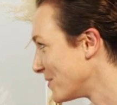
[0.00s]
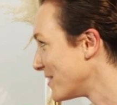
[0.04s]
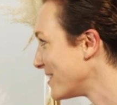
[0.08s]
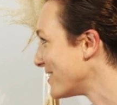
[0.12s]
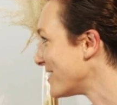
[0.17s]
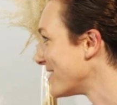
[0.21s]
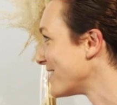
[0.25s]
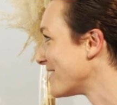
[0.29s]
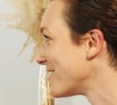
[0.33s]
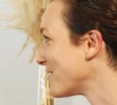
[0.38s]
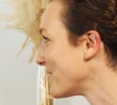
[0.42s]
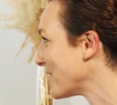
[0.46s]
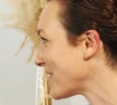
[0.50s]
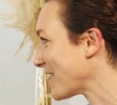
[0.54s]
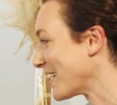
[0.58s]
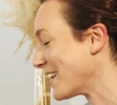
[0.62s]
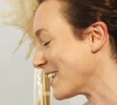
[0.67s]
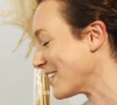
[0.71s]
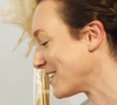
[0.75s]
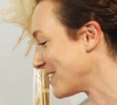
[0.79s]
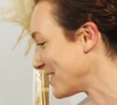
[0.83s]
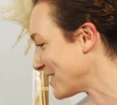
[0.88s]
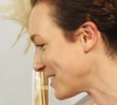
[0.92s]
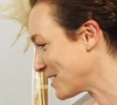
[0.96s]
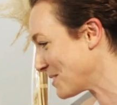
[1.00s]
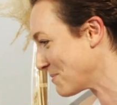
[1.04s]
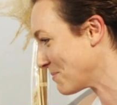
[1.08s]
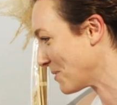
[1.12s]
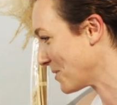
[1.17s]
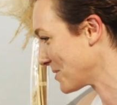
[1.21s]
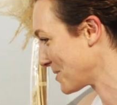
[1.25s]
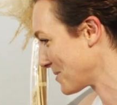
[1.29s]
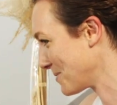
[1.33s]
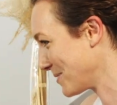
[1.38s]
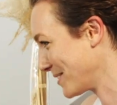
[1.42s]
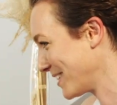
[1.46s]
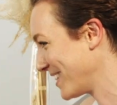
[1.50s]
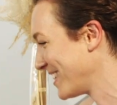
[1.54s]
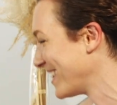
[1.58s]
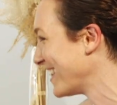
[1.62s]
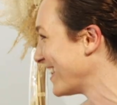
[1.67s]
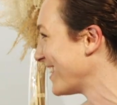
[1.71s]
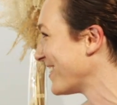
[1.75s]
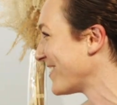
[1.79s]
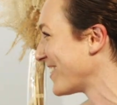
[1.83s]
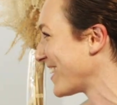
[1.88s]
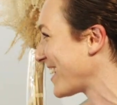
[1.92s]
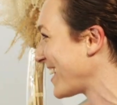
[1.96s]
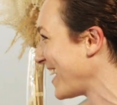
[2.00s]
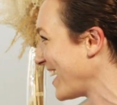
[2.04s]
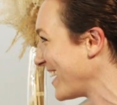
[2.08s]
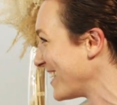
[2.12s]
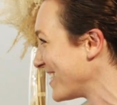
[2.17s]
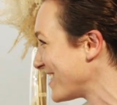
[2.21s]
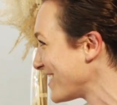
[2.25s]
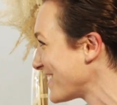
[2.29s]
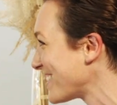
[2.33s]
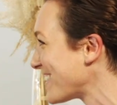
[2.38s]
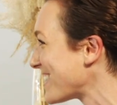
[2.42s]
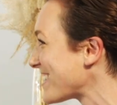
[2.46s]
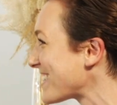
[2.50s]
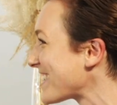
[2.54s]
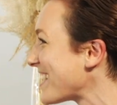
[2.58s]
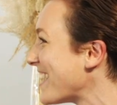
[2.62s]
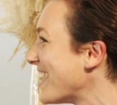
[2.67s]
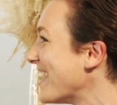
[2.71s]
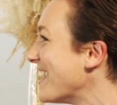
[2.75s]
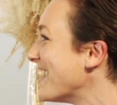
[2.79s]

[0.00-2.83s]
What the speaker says: This is impossible. We can't do this.